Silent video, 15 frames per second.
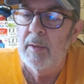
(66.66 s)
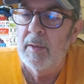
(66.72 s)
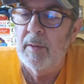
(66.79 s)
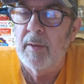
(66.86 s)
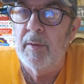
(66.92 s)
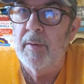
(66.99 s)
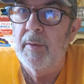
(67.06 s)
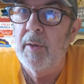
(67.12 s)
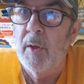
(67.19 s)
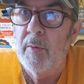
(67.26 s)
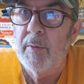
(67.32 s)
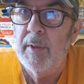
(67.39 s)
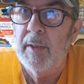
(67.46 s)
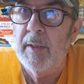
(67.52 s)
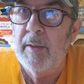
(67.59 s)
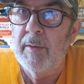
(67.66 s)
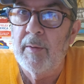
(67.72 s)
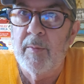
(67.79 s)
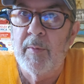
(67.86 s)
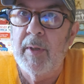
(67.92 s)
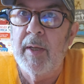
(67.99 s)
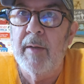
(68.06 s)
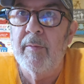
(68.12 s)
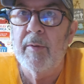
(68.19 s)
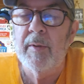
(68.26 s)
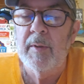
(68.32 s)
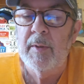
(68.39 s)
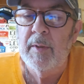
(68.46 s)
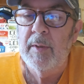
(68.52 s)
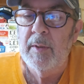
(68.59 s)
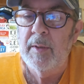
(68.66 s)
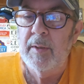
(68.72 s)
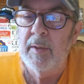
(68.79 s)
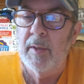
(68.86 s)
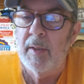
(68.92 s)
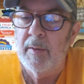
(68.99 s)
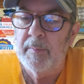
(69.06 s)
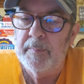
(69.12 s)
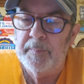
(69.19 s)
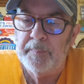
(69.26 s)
or no teeth or whatever, you know.